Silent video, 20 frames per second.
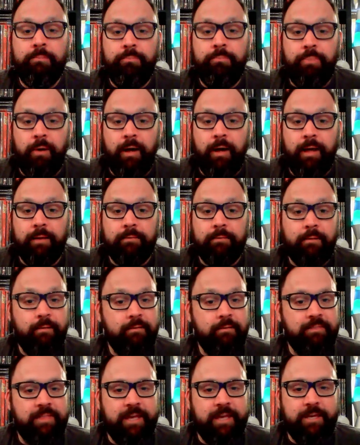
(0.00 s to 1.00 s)
But
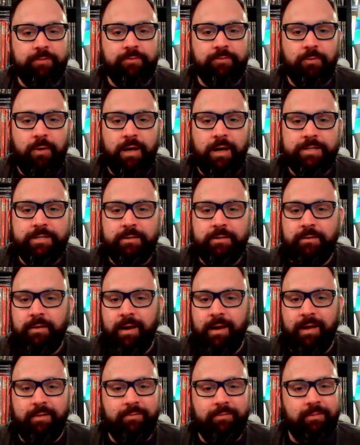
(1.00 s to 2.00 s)
thank you for watching.
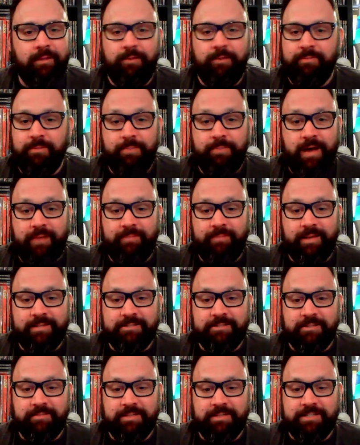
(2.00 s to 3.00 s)
I love the Batman
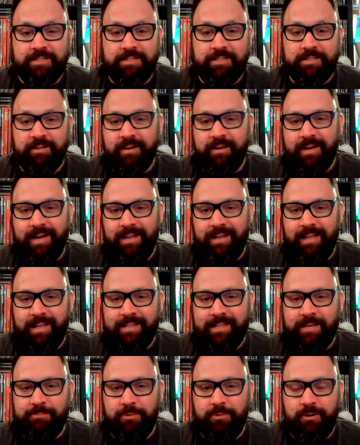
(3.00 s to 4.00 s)
stuff that's in here. I kind of like
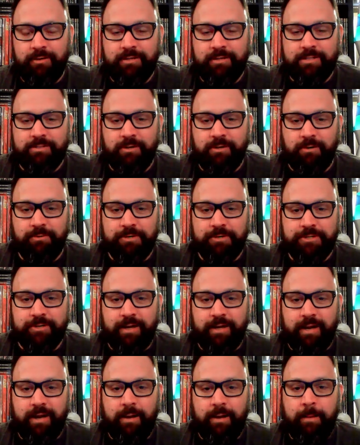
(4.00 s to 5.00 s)
that more than the Star Wars
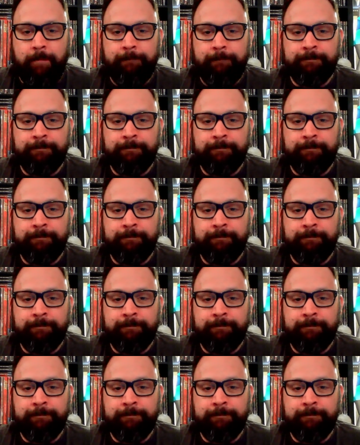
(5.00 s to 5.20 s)
right now.